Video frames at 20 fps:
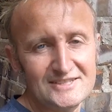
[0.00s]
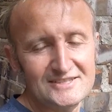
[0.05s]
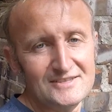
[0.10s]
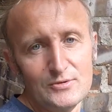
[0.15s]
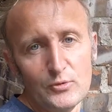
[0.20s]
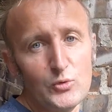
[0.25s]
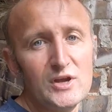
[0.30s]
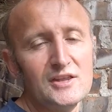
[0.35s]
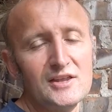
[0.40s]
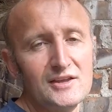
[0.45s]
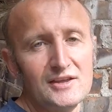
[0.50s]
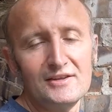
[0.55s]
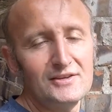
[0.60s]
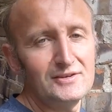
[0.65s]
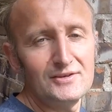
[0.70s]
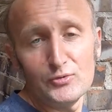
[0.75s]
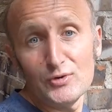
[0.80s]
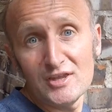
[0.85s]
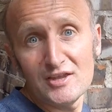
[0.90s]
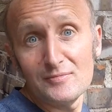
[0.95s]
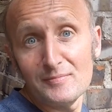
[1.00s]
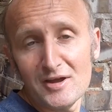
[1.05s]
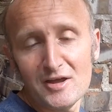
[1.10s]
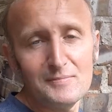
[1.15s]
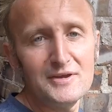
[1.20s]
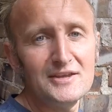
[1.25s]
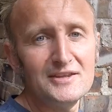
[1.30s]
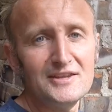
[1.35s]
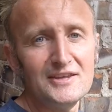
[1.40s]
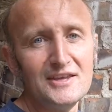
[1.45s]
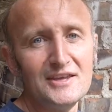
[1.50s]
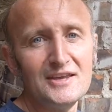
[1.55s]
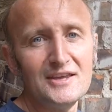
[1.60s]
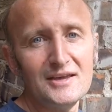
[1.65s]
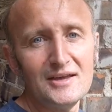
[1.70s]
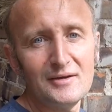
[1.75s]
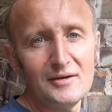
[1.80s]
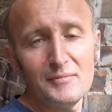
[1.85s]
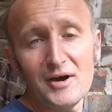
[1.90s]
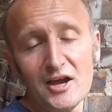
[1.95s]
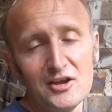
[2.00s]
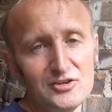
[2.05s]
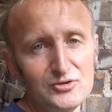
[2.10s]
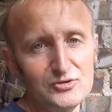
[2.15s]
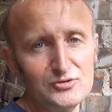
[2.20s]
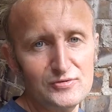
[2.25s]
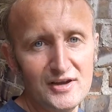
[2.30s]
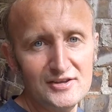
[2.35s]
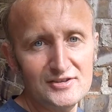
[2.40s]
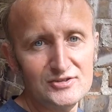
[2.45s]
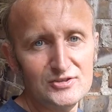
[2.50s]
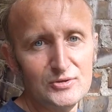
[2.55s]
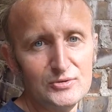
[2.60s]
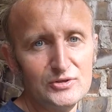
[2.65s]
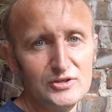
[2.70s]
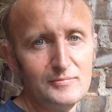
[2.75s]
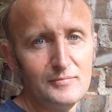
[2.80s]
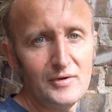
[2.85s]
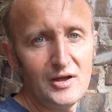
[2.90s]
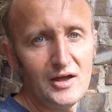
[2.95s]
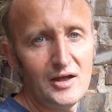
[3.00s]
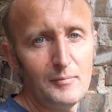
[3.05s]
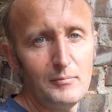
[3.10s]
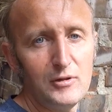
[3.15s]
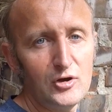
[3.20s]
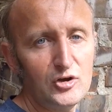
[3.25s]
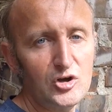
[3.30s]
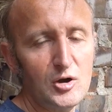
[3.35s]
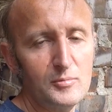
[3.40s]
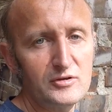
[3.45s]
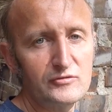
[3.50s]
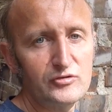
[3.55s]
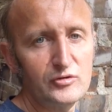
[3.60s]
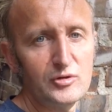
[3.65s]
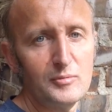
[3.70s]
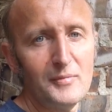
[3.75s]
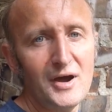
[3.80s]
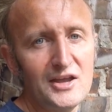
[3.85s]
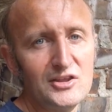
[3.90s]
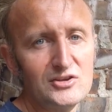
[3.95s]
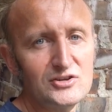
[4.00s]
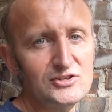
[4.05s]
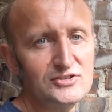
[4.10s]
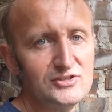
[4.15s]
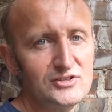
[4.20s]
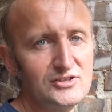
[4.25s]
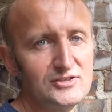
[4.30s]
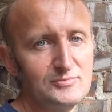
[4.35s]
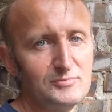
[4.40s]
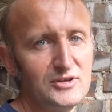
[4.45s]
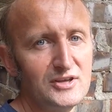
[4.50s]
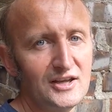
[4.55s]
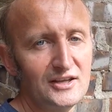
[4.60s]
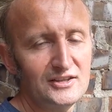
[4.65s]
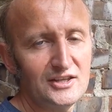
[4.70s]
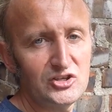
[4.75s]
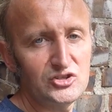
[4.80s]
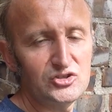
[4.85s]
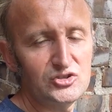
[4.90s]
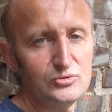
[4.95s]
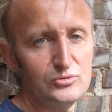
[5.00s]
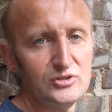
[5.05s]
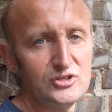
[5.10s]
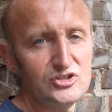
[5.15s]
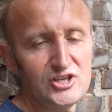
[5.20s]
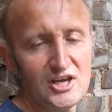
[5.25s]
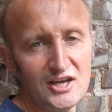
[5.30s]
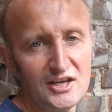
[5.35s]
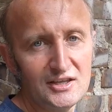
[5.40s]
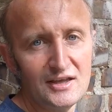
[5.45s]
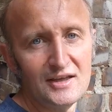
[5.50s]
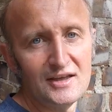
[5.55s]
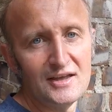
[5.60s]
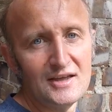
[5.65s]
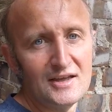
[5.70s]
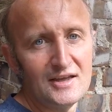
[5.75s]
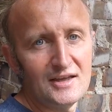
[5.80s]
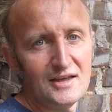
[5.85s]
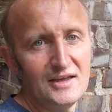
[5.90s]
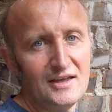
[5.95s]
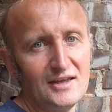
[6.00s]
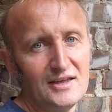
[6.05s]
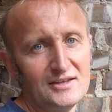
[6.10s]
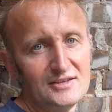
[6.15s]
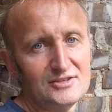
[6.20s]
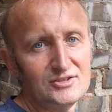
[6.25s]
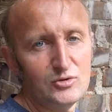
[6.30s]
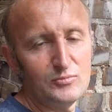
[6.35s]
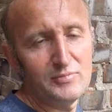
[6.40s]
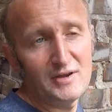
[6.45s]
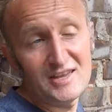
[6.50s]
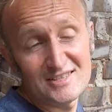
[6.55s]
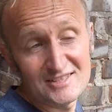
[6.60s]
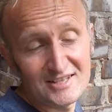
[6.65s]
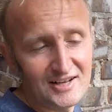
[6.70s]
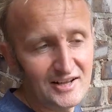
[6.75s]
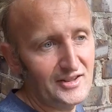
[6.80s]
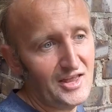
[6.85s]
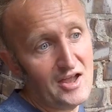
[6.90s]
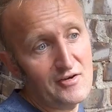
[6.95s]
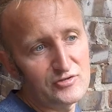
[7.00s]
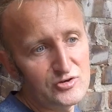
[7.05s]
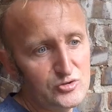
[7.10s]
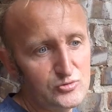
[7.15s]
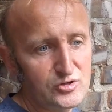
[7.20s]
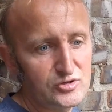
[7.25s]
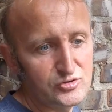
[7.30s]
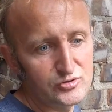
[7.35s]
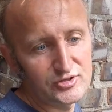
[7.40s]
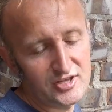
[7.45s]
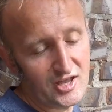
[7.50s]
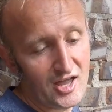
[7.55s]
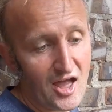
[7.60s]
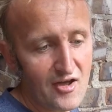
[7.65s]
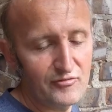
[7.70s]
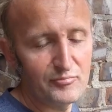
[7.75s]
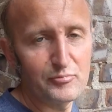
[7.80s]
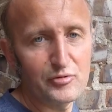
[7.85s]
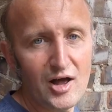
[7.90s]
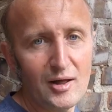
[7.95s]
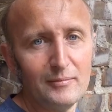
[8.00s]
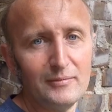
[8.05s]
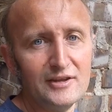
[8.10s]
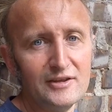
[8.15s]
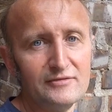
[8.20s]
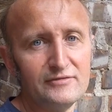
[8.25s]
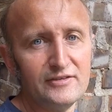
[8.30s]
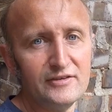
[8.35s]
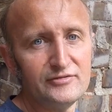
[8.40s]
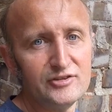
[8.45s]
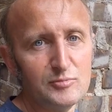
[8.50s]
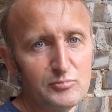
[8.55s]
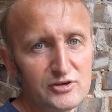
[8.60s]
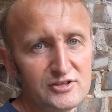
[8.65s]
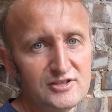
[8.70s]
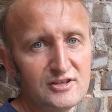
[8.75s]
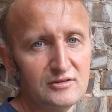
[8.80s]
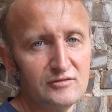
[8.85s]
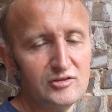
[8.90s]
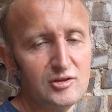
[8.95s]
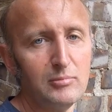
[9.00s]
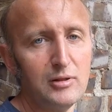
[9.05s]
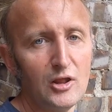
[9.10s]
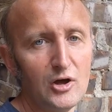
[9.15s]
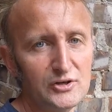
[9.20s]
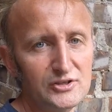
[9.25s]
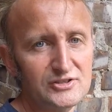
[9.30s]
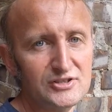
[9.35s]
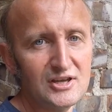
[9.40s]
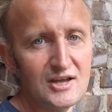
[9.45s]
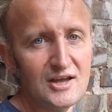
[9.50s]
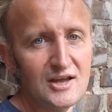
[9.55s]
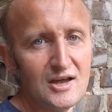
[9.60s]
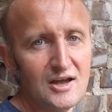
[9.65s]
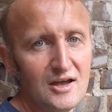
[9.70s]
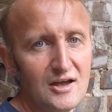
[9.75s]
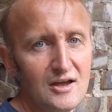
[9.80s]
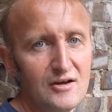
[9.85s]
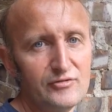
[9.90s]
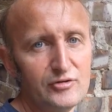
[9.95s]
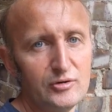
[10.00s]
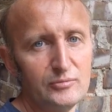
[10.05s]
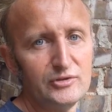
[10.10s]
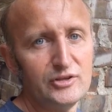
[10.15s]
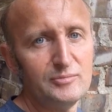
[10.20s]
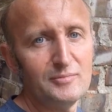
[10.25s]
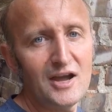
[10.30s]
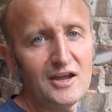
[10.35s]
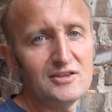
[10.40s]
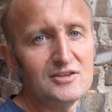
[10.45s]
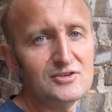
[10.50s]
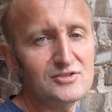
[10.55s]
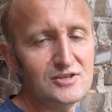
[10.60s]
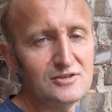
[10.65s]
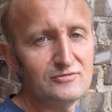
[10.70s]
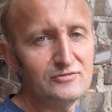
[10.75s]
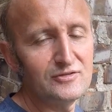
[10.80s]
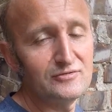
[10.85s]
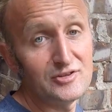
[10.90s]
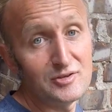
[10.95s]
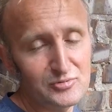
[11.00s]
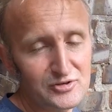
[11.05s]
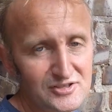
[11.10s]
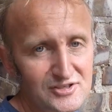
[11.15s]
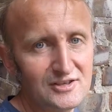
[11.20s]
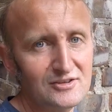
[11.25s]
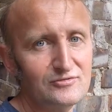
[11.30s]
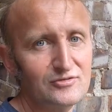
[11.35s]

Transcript: winner winner may be the uh, miners, right? So the uh, block coming from the miners is being attached to the chain. Uh, so basically, on average, we should have probably 50% of the blocks from the miners and 50%